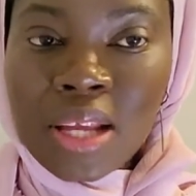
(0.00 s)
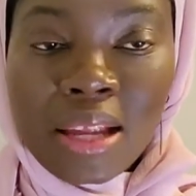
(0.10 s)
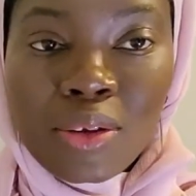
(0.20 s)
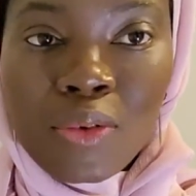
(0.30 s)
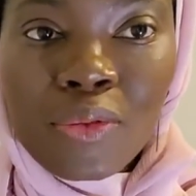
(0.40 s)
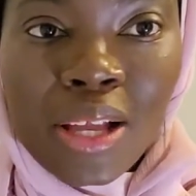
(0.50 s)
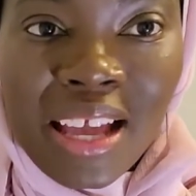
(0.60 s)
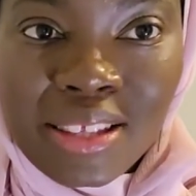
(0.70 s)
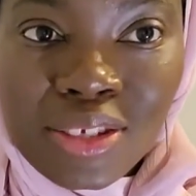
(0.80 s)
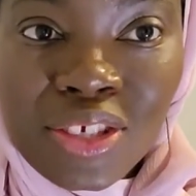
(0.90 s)
And don't
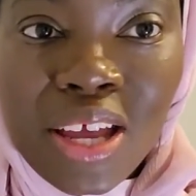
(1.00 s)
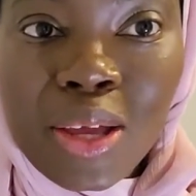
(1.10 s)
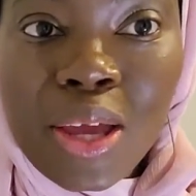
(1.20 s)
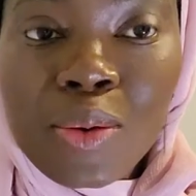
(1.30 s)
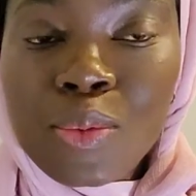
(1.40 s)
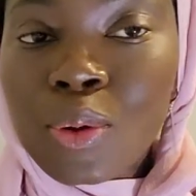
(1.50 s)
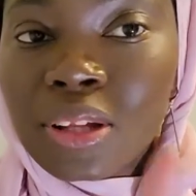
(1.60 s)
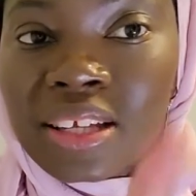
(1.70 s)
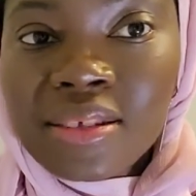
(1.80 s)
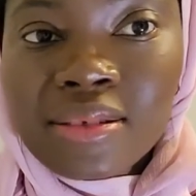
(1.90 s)
forget, J.K.
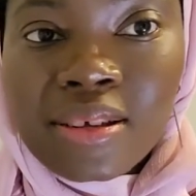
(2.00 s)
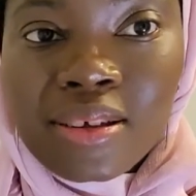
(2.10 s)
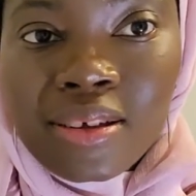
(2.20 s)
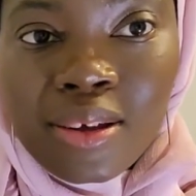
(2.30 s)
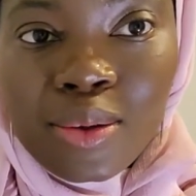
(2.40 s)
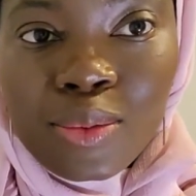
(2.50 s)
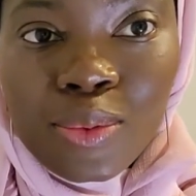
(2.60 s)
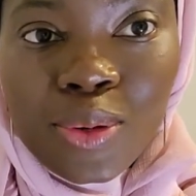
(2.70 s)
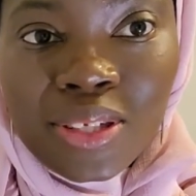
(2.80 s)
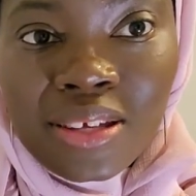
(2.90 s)
Rowling
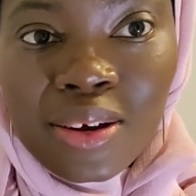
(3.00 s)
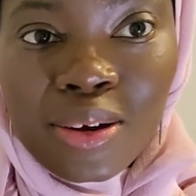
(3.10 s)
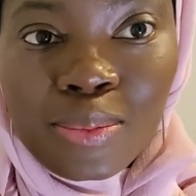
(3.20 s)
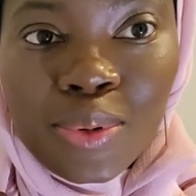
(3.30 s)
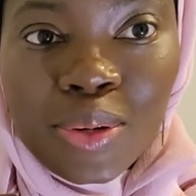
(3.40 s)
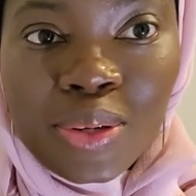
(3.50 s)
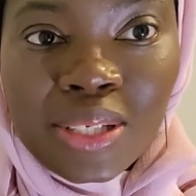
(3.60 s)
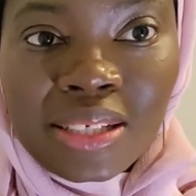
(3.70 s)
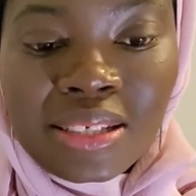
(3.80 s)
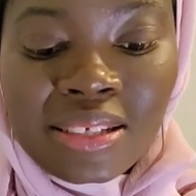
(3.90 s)
wrote her
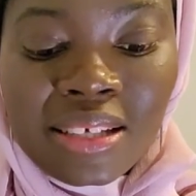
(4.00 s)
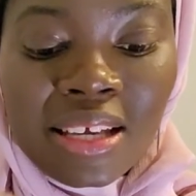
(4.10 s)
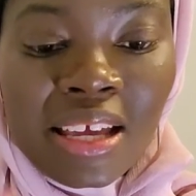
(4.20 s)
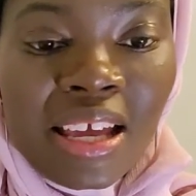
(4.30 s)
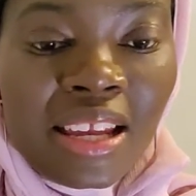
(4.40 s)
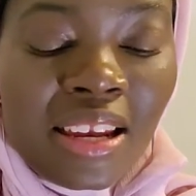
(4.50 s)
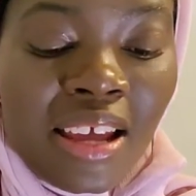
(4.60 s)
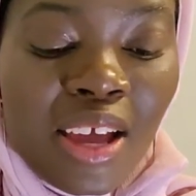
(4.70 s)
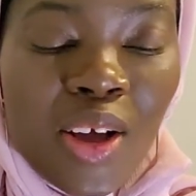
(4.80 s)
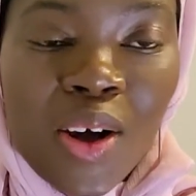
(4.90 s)
book in
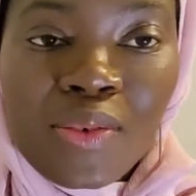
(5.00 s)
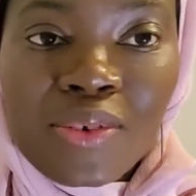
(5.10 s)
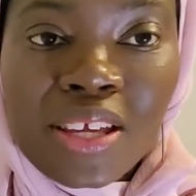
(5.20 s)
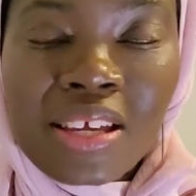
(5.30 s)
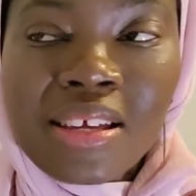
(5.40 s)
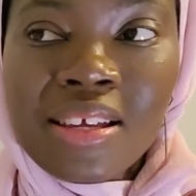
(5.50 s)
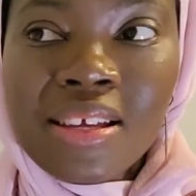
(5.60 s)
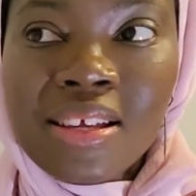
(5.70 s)
a coffee